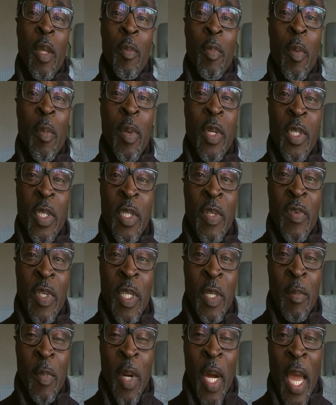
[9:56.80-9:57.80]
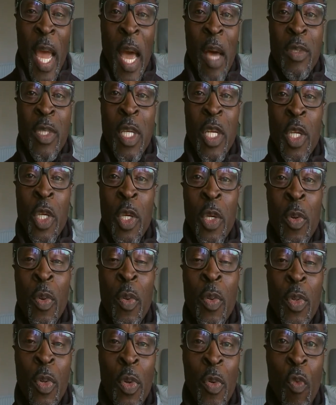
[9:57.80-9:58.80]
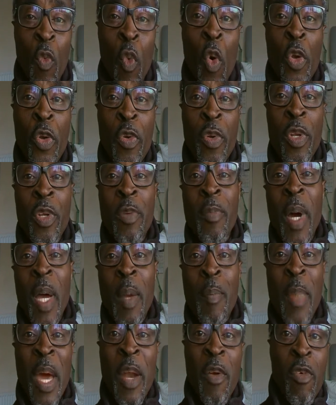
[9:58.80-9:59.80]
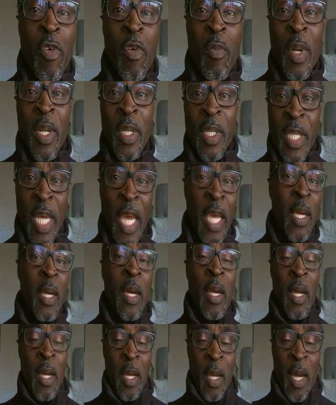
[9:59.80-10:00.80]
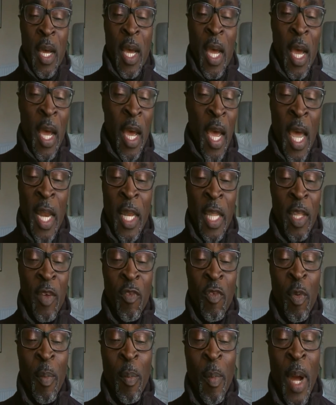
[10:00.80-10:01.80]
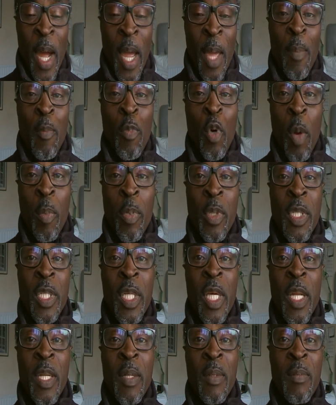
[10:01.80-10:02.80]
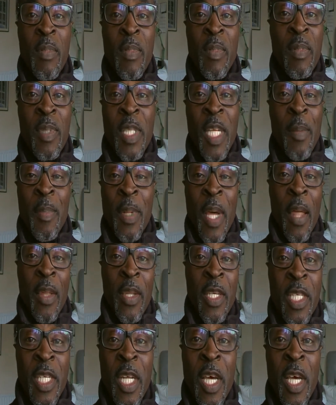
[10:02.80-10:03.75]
the permission to visit my house and you sort of wander into my bedroom and take anything from my property and slip down the